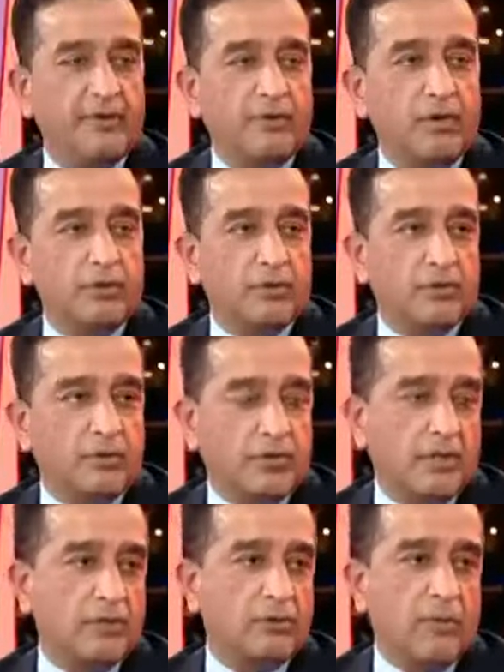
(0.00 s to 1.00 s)
we're going to
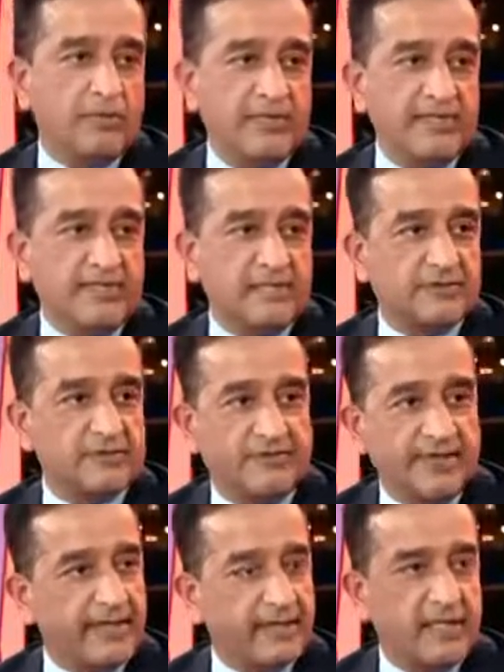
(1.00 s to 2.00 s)
COP26 with a
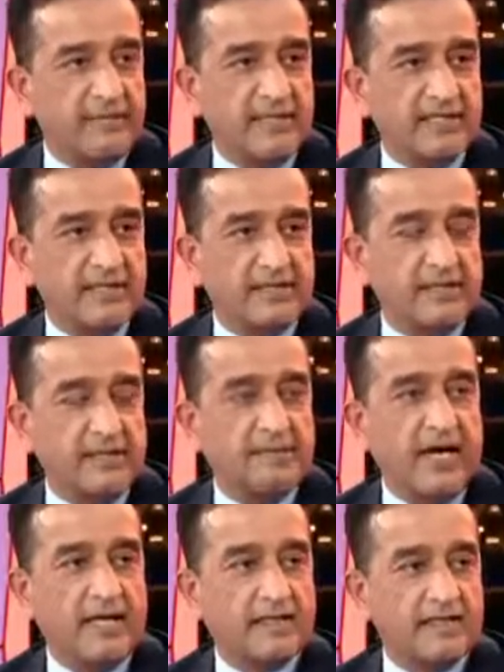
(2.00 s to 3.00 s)
very clear message that
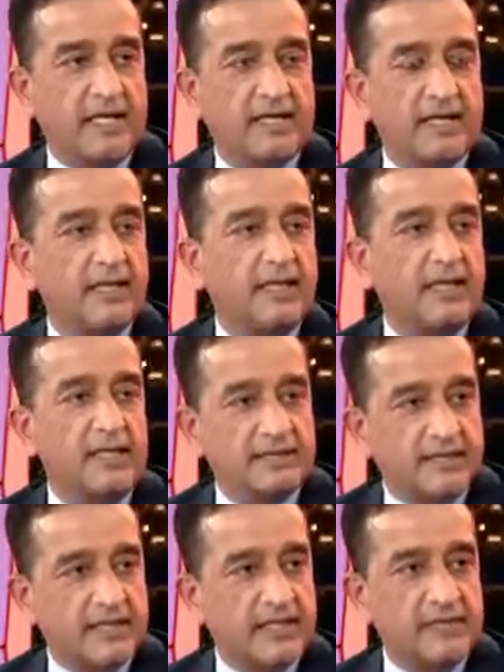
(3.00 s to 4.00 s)
Pakistan is a
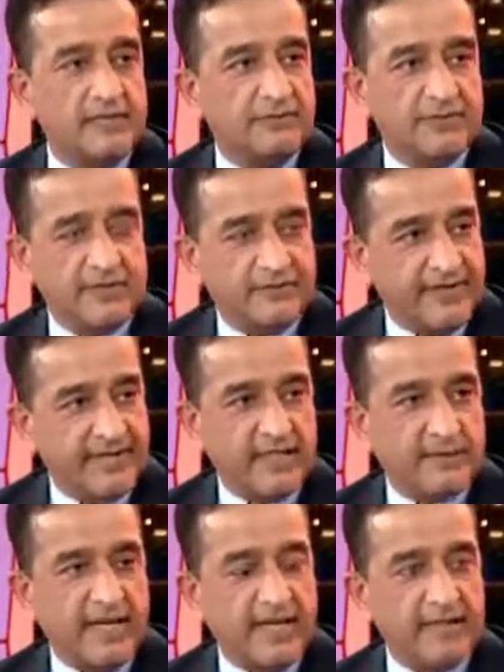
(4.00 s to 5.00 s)
country which is
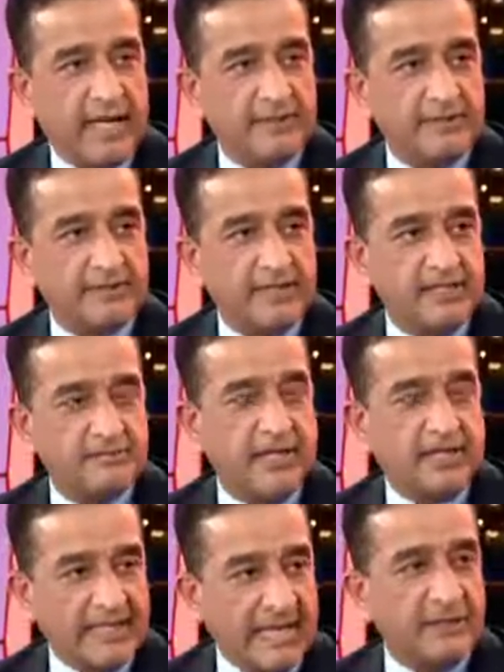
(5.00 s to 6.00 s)
affected by climate change, by
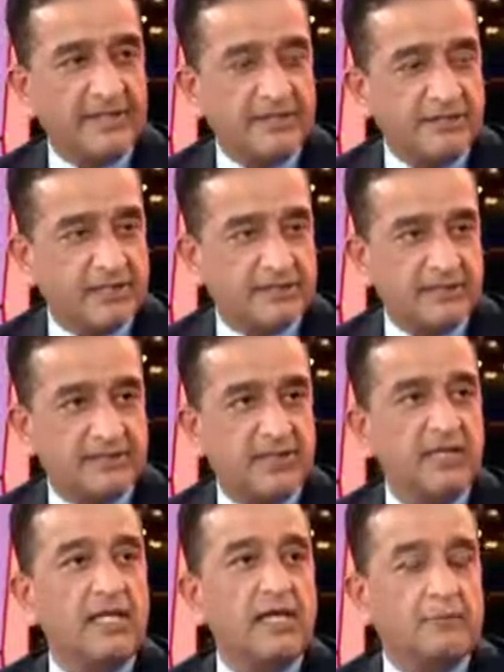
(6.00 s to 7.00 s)
climate injustice,
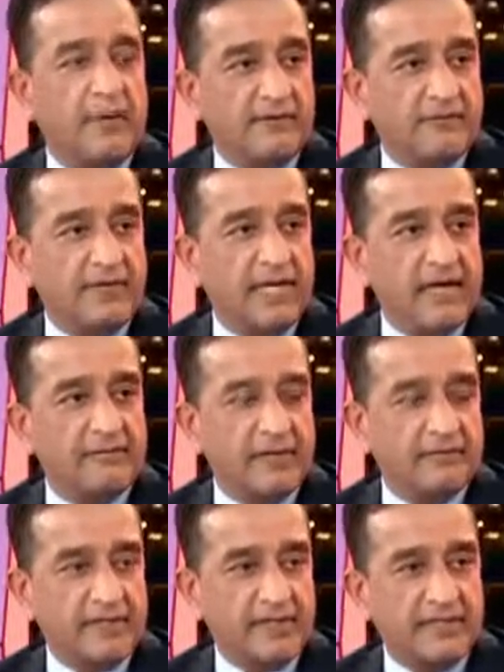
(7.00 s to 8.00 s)
but we are one
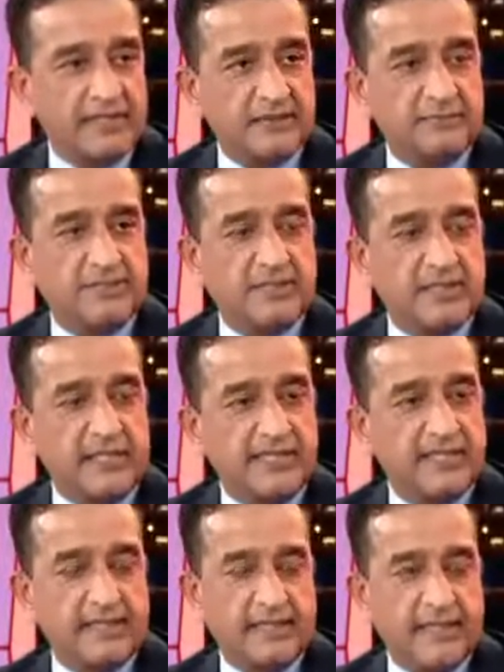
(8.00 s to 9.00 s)
of the countries which is
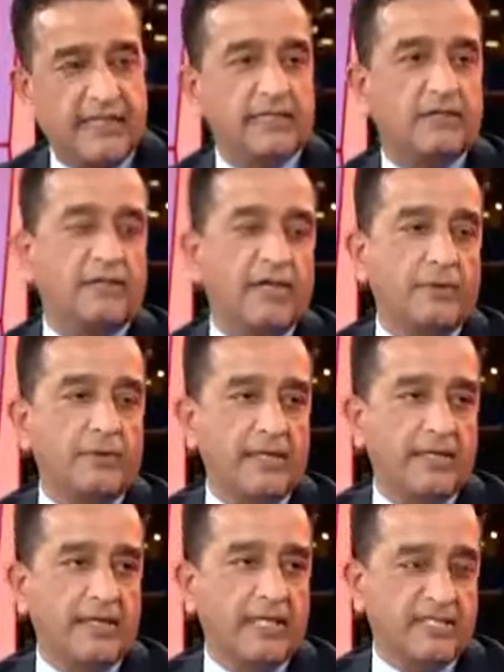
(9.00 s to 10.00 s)
leading the way on
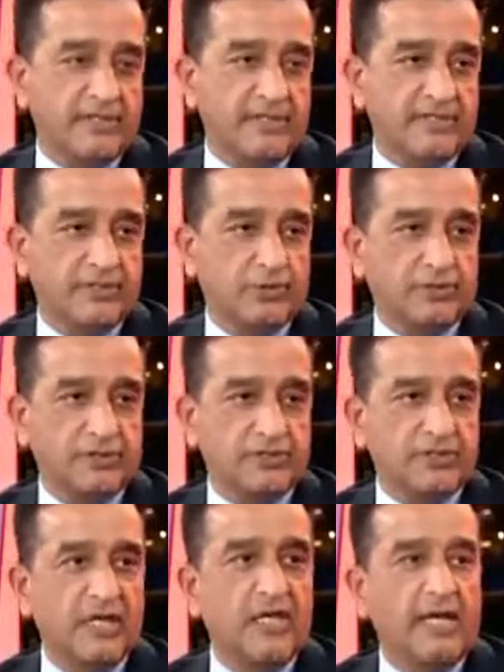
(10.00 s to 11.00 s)
nature-based
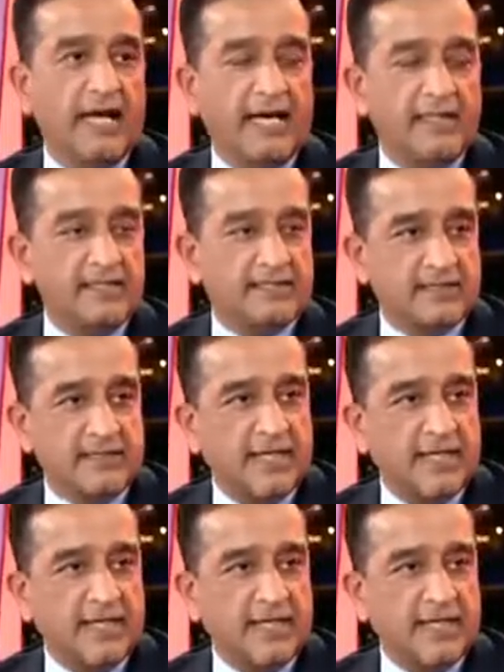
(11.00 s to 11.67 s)
solutions. And this is